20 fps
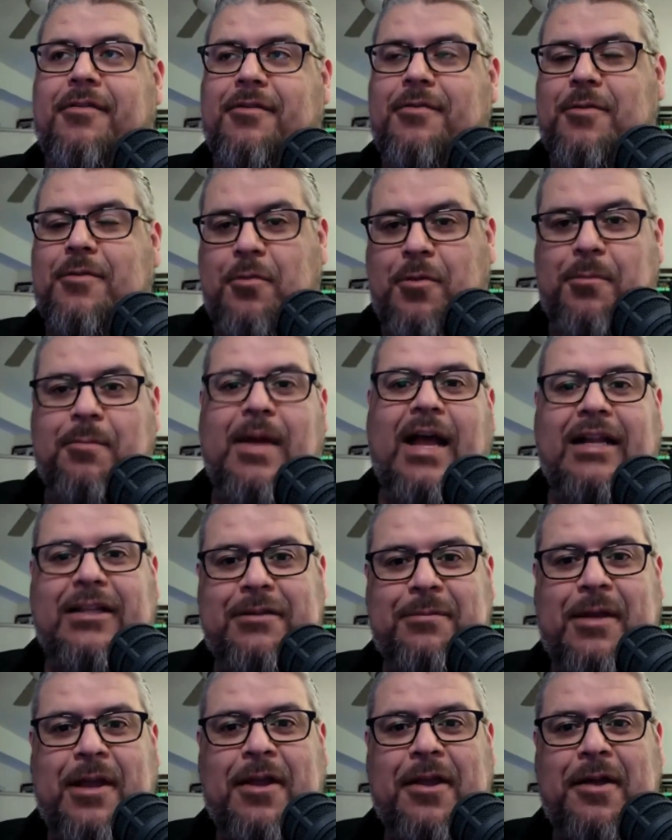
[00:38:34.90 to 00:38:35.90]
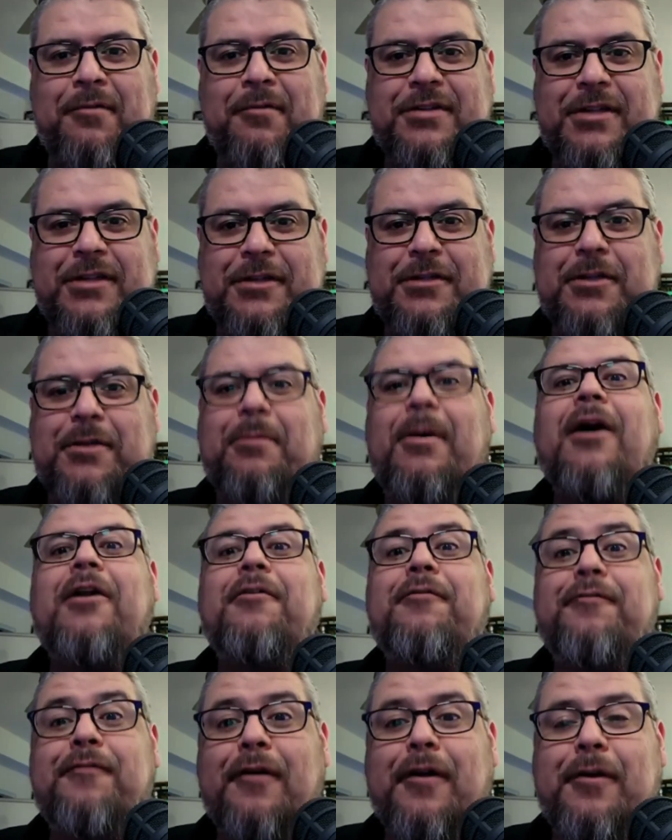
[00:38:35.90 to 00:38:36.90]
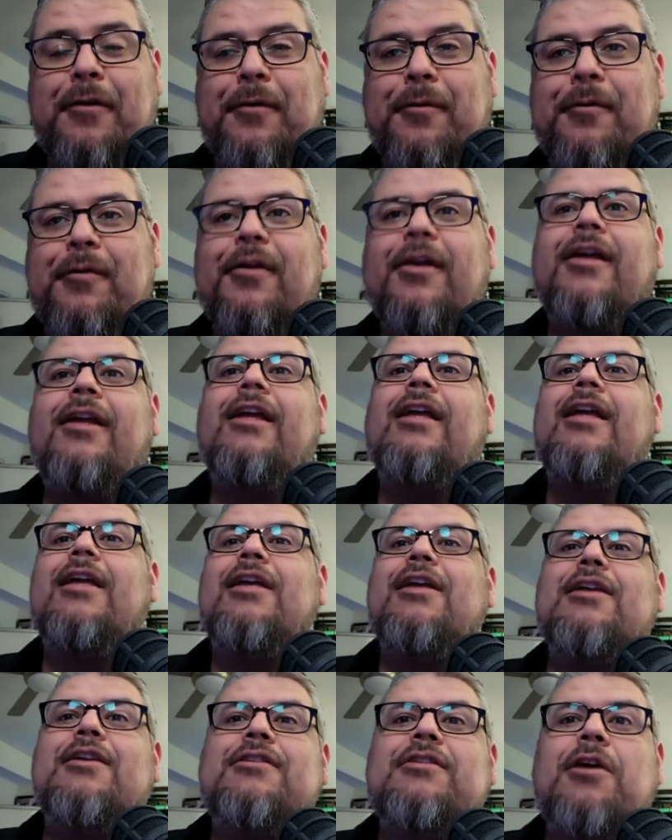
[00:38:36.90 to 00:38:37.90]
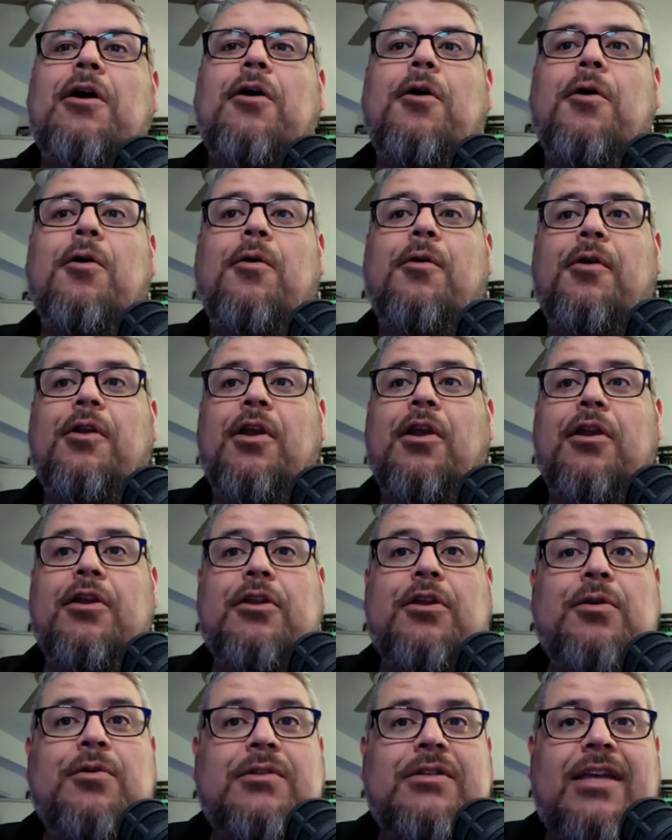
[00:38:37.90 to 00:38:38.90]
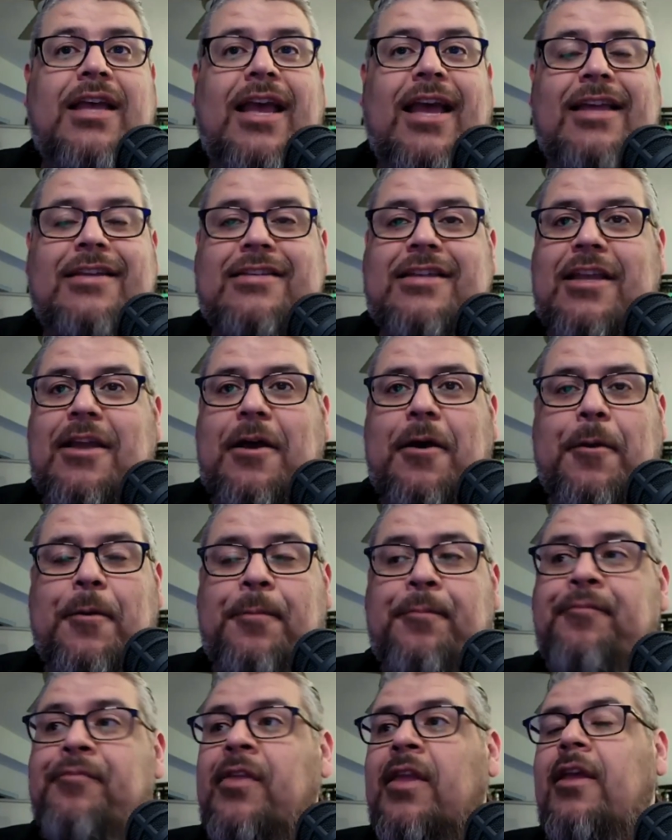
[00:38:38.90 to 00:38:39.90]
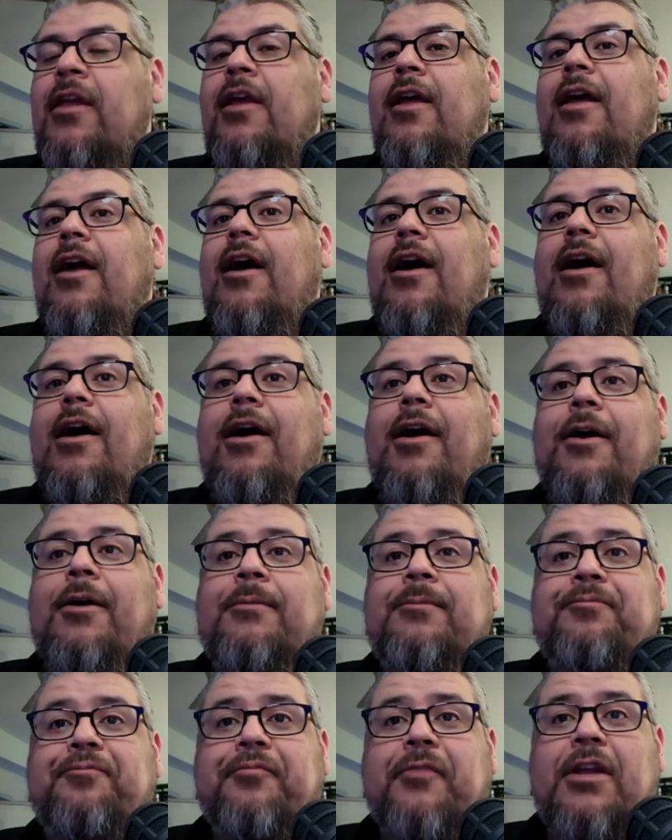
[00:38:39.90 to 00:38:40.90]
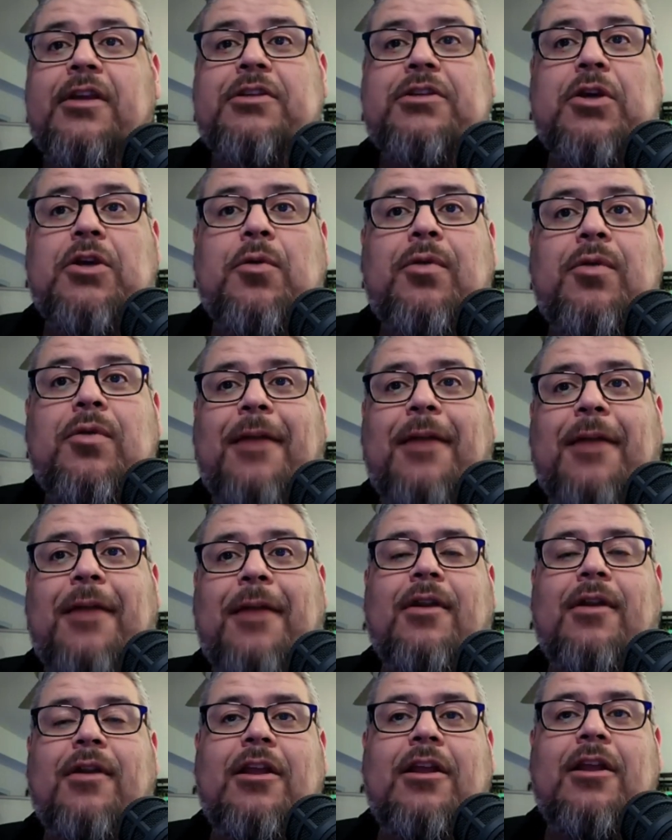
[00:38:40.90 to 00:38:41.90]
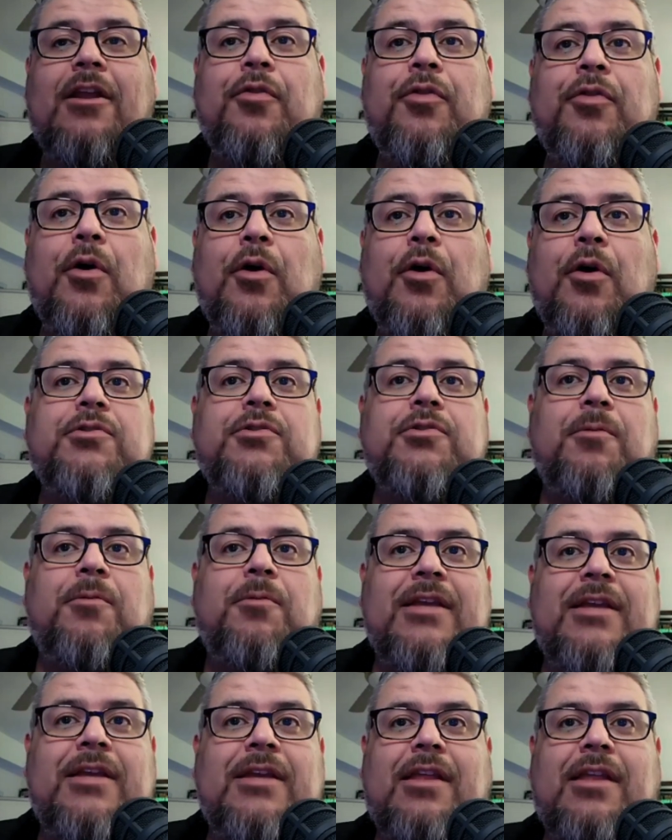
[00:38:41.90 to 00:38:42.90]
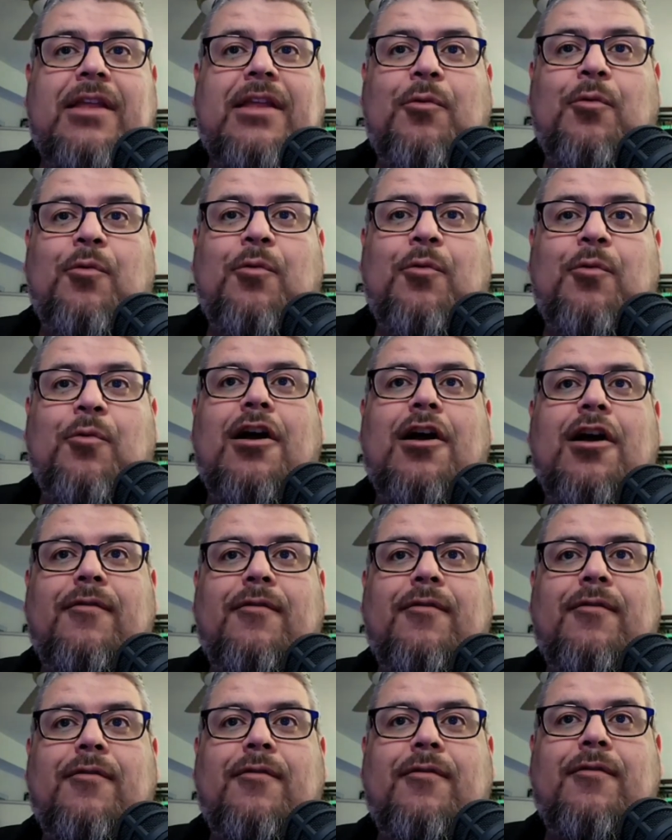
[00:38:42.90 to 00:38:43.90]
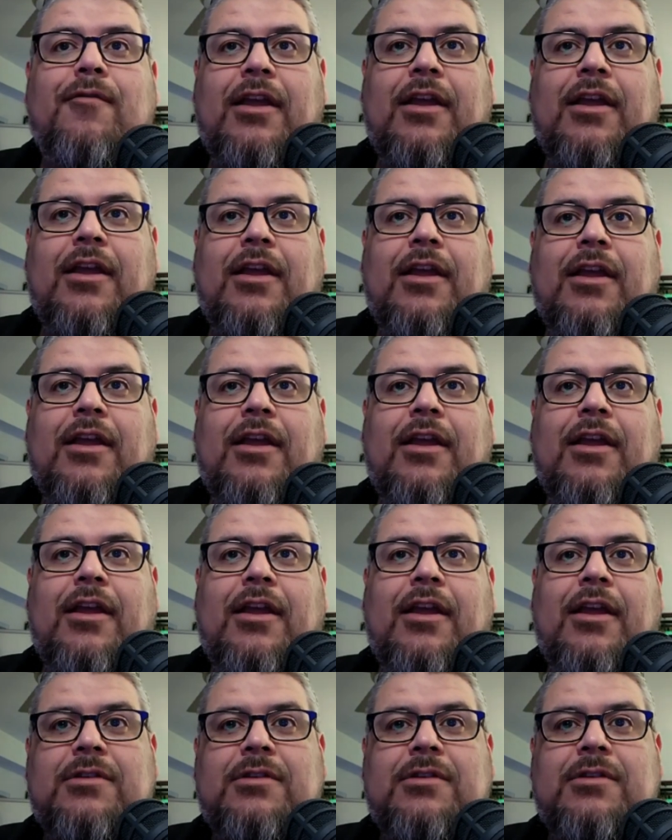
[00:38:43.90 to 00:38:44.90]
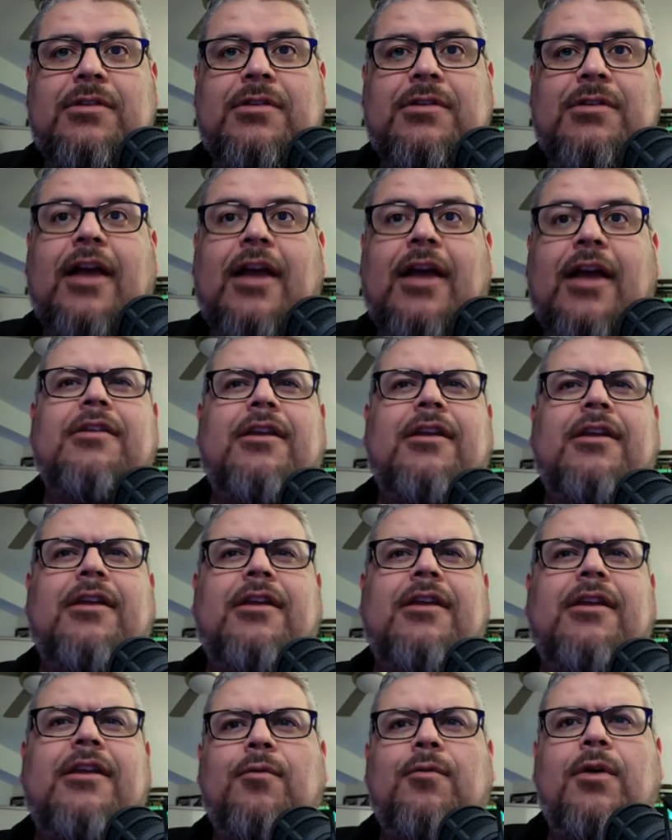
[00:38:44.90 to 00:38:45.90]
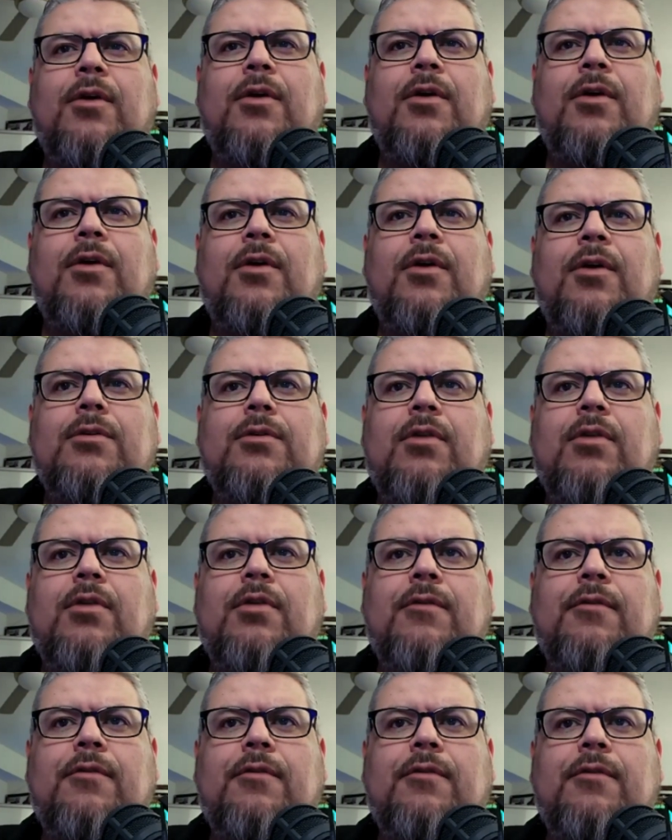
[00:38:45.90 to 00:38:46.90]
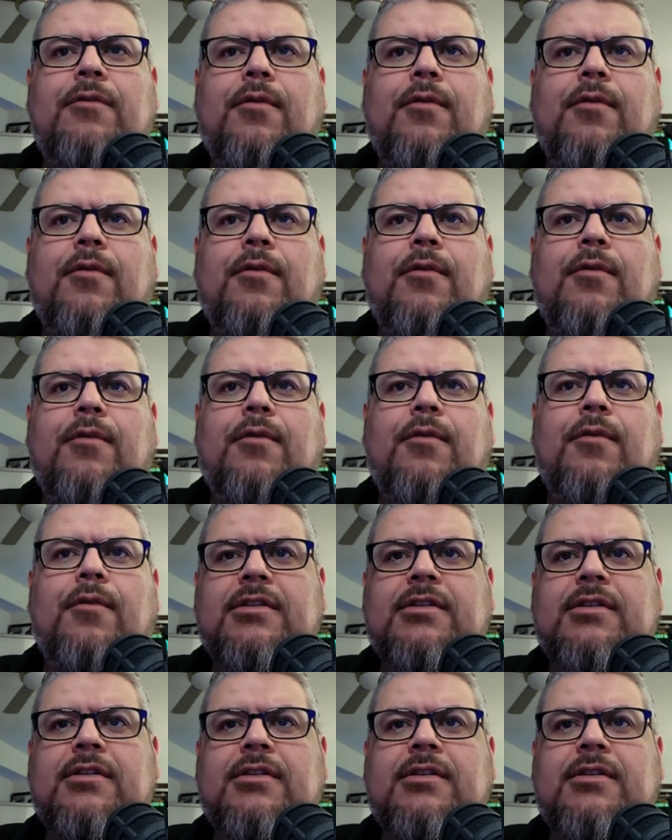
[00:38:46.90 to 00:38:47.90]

going back to my conversation about a funnel. So you can use SEO. So that, those are basically what I covered in terms of actually I covered 1, 2, 3, 4, 5, 6,